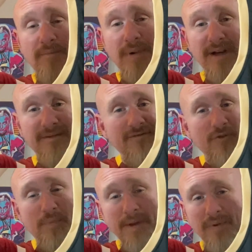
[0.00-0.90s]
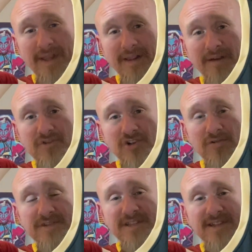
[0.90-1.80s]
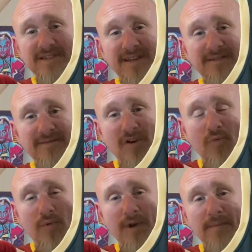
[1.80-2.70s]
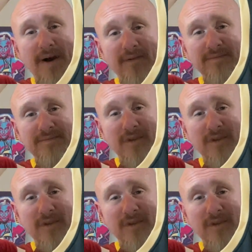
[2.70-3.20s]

but for people that love jerseys and don't worry about,